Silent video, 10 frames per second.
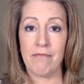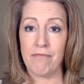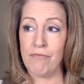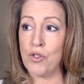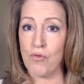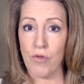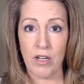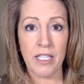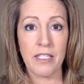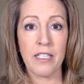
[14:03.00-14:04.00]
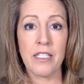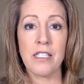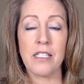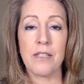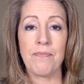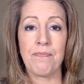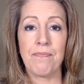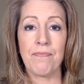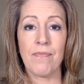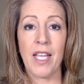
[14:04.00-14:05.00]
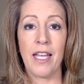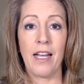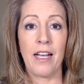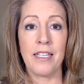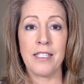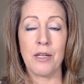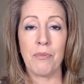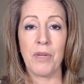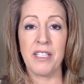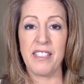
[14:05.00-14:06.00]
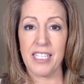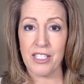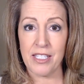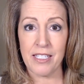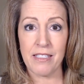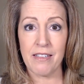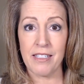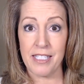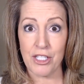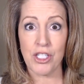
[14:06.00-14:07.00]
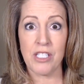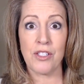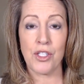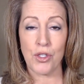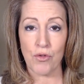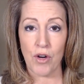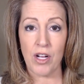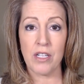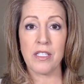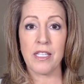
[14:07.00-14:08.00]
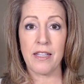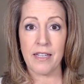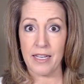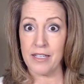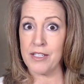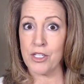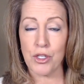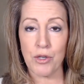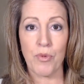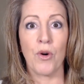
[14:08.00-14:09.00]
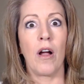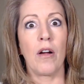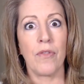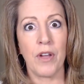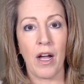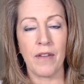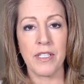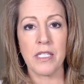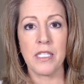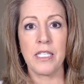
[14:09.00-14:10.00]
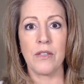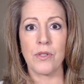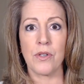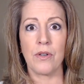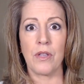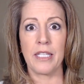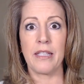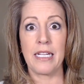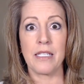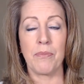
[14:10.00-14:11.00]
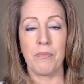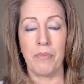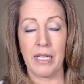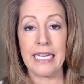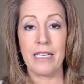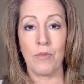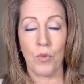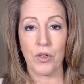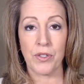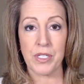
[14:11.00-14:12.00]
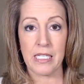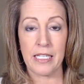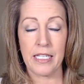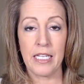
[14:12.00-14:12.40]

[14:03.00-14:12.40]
drunkenness and addictions to drugs and addiction to pornography, obviously. Those are like, that's a blatant mortal sin.